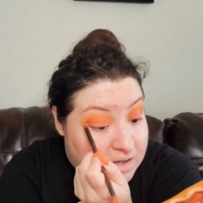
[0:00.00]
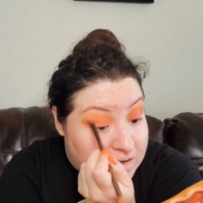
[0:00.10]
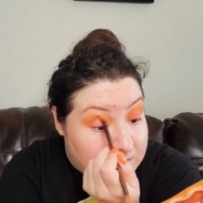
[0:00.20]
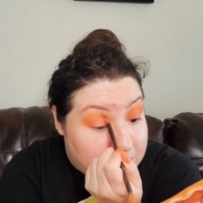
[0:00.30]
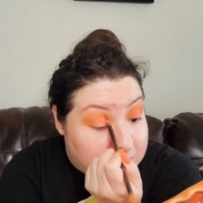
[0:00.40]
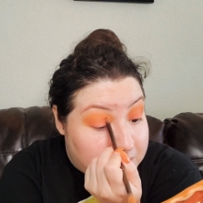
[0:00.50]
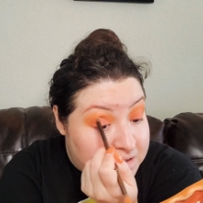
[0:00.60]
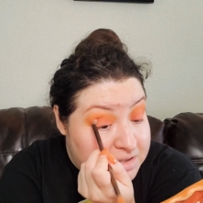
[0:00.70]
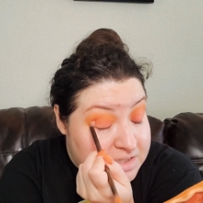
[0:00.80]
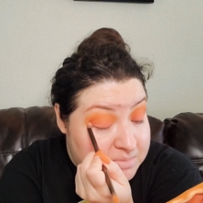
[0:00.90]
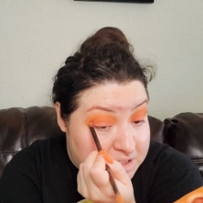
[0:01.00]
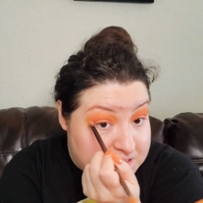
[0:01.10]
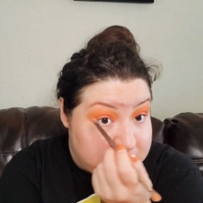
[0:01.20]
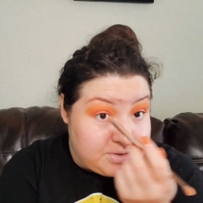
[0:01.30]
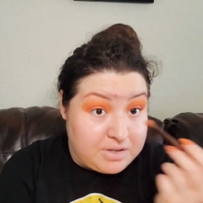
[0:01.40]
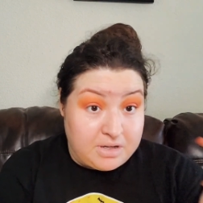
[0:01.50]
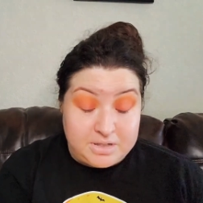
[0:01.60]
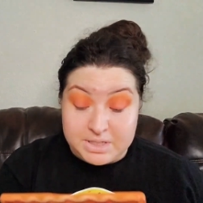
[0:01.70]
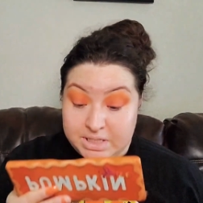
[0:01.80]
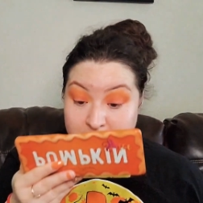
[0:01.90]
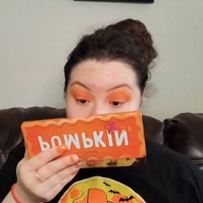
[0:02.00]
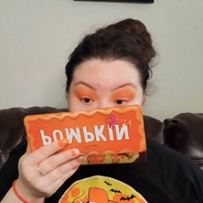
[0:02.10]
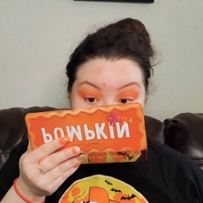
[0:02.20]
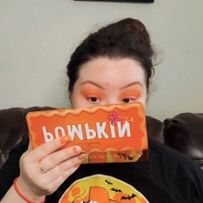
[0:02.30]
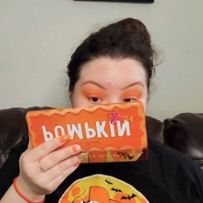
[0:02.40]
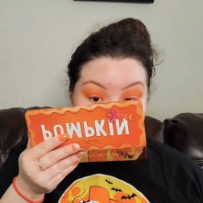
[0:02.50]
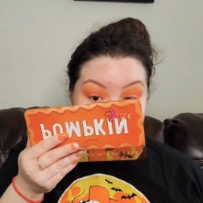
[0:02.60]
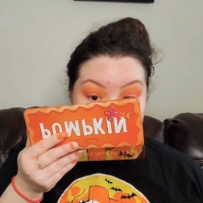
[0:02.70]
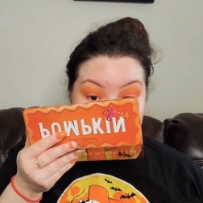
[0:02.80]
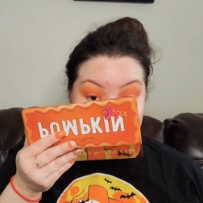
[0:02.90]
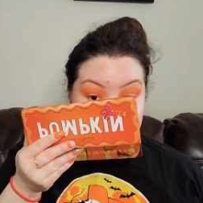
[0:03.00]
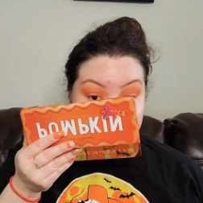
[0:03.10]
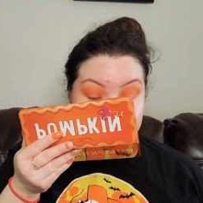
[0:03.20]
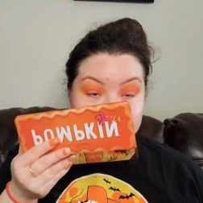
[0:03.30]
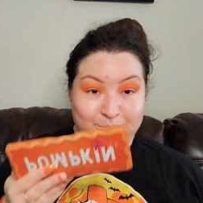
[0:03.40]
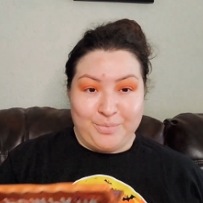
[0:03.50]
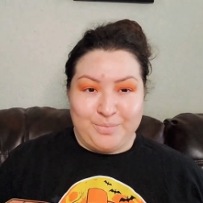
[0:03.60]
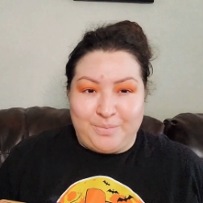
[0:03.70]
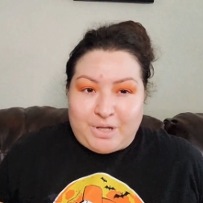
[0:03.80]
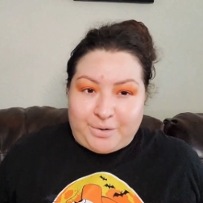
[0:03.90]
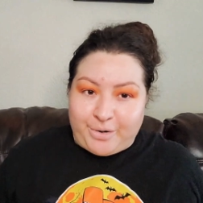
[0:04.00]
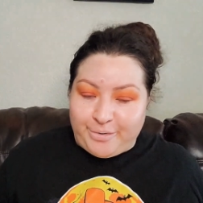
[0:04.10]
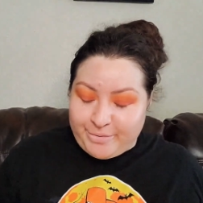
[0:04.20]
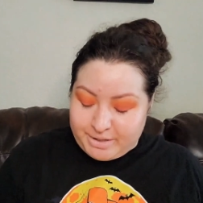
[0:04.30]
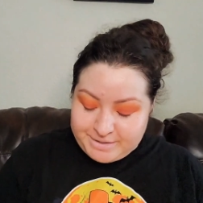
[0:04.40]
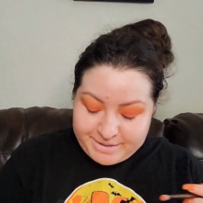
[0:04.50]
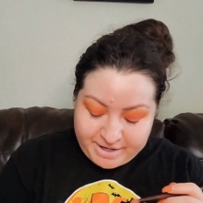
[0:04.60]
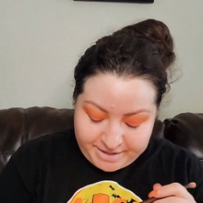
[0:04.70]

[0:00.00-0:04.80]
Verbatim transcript: Or my brothers and my sister-in-laws. Um, their girlfriends.